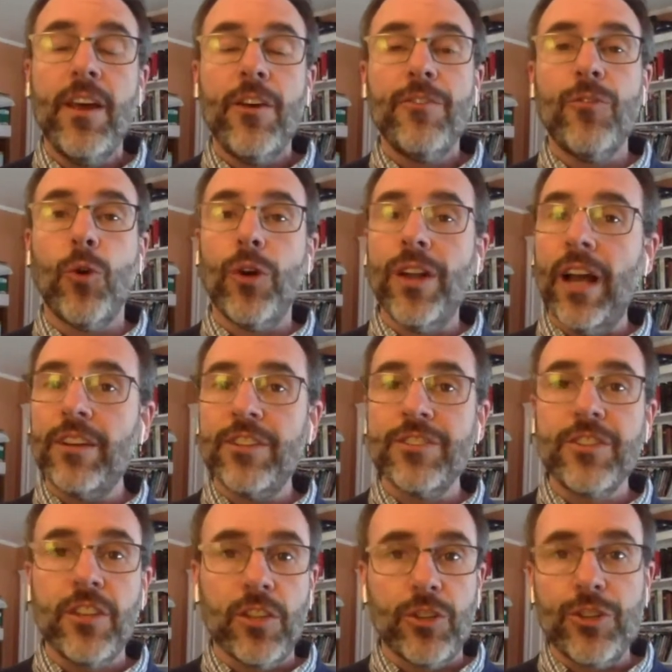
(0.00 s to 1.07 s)
for not
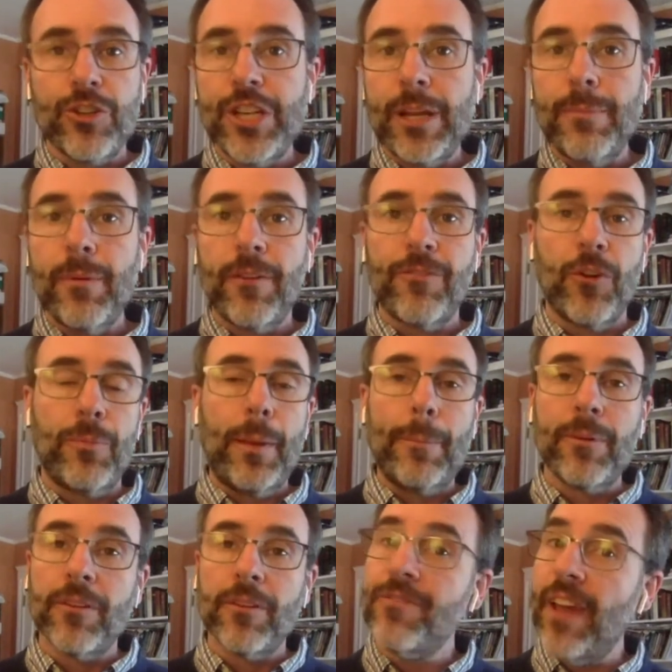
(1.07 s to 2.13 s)
just clergy, but for
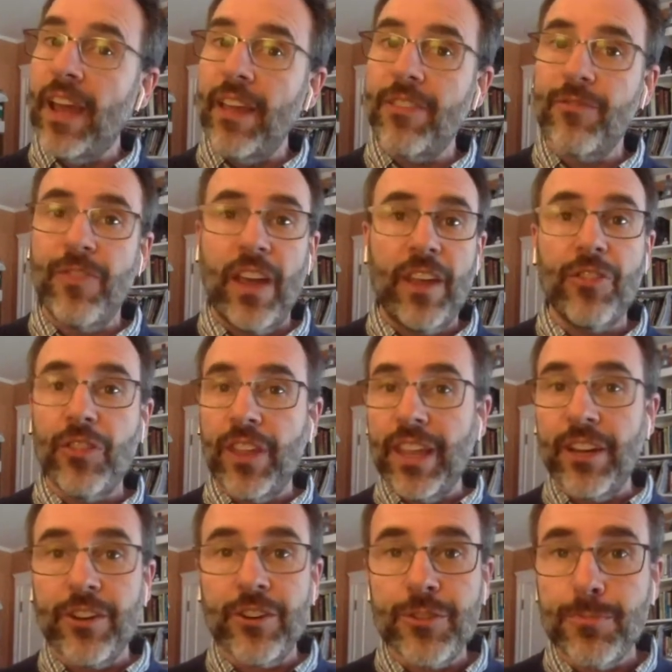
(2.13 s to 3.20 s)
people of faith, faith
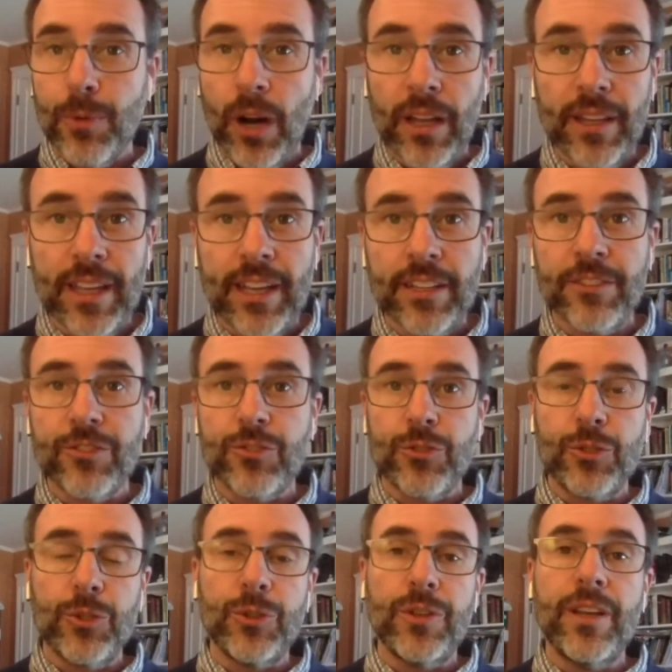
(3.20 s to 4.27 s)
leaders broadly
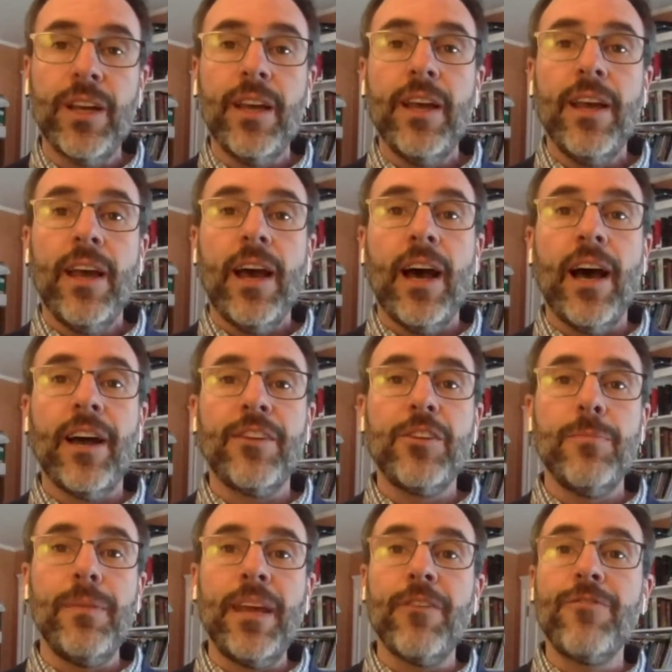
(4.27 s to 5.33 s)
construed, to
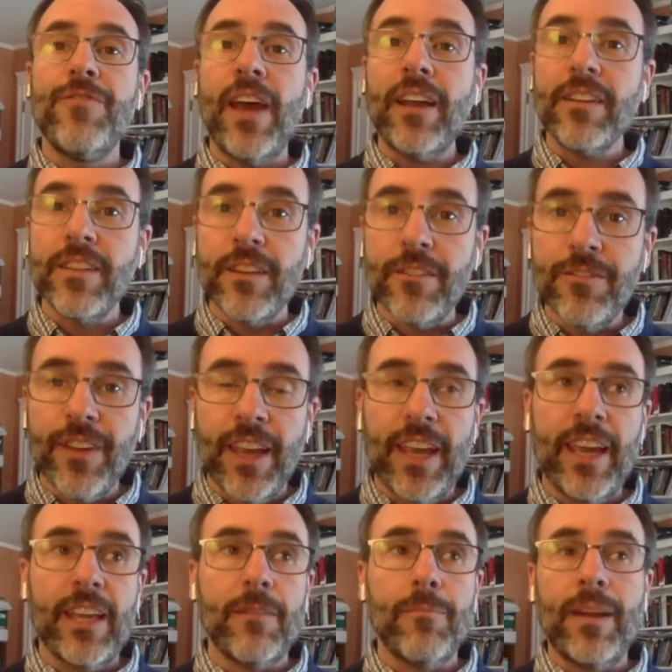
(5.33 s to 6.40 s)
be effective
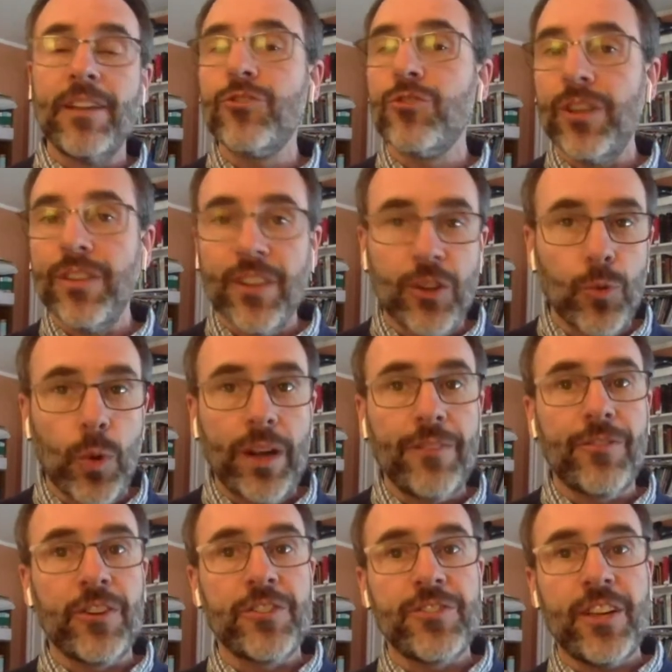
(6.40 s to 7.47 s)
in ministry in the
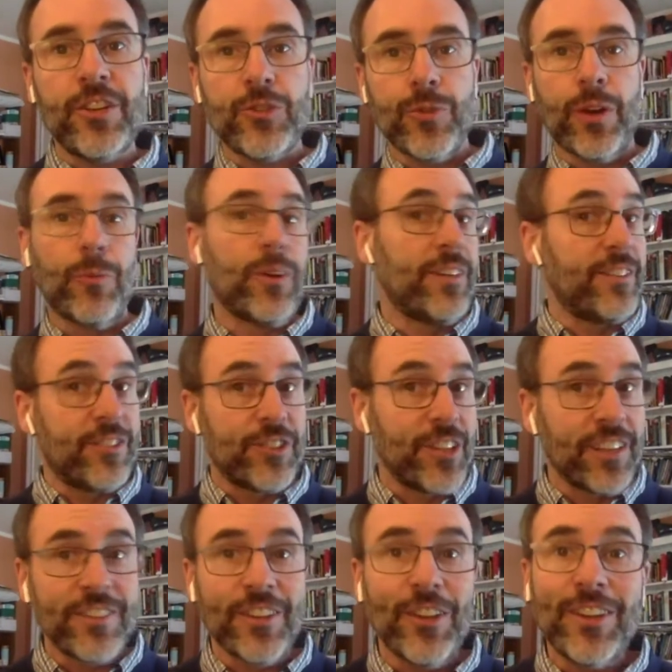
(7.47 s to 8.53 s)
21st century, which
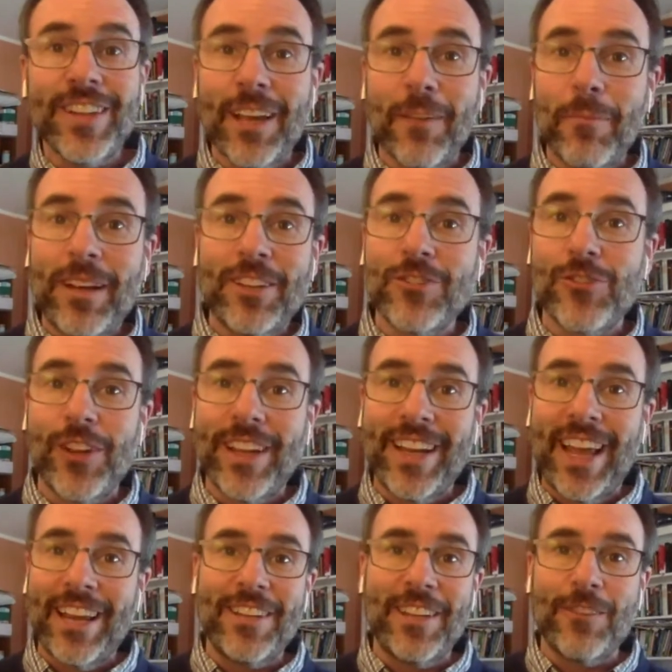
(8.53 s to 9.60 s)
doesn't look like ministry in
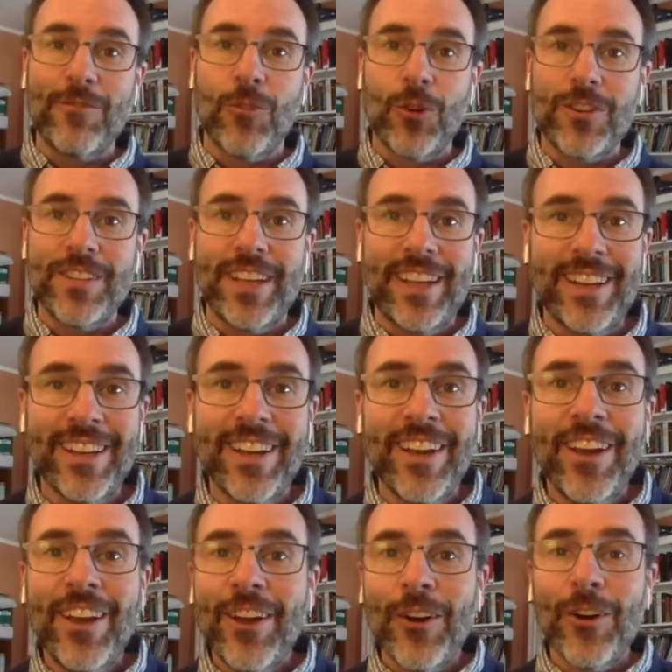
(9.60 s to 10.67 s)
1814
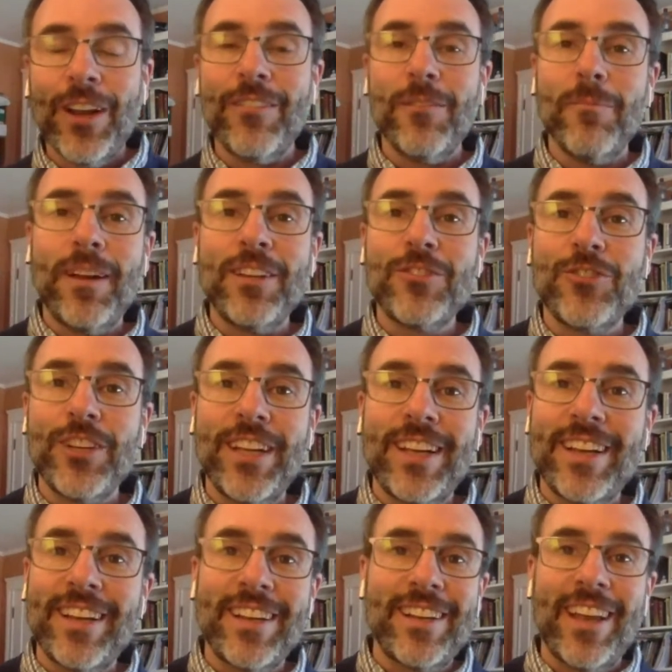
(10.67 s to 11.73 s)
or even ministry
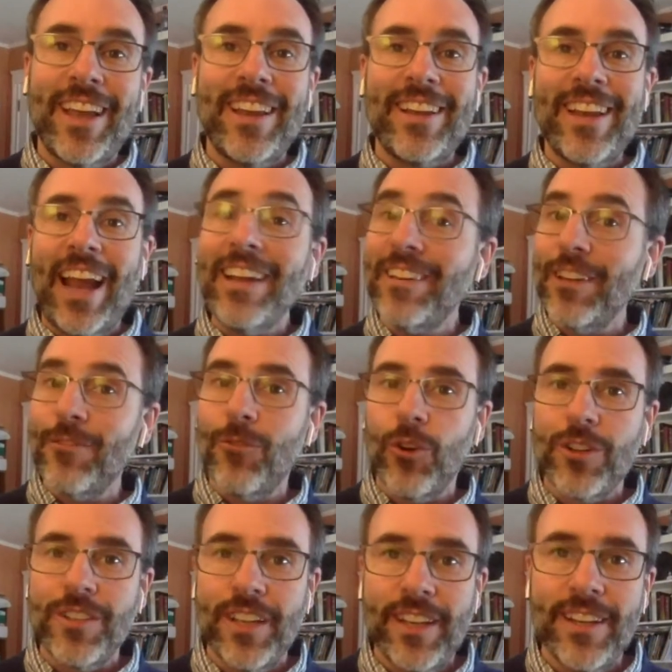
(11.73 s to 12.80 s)
in
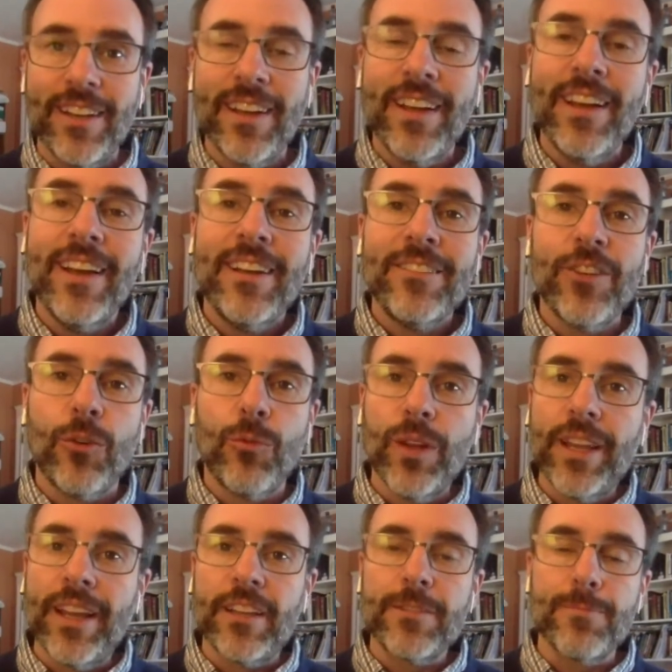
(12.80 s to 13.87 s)
1914. So
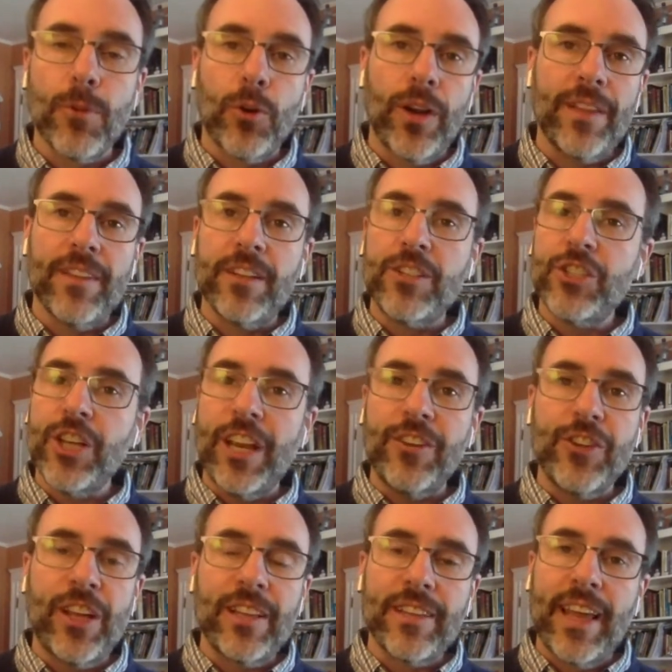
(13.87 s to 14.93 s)
really exploring the
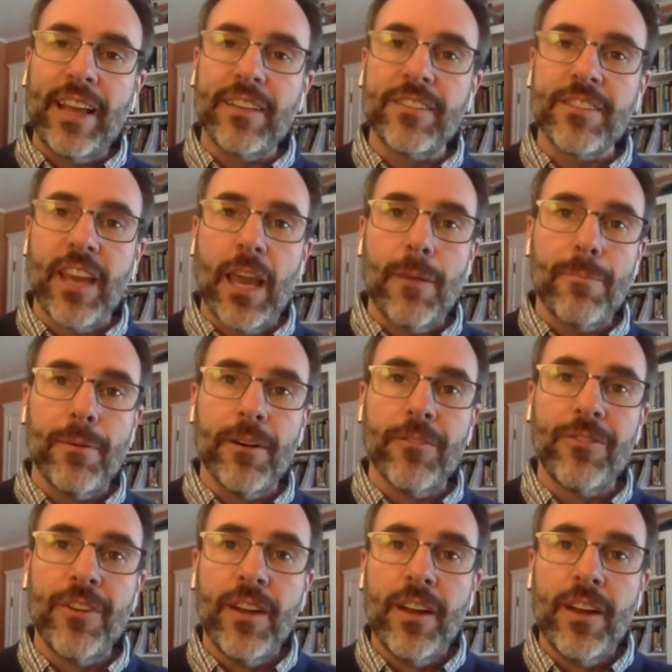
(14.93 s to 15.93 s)
changing landscape of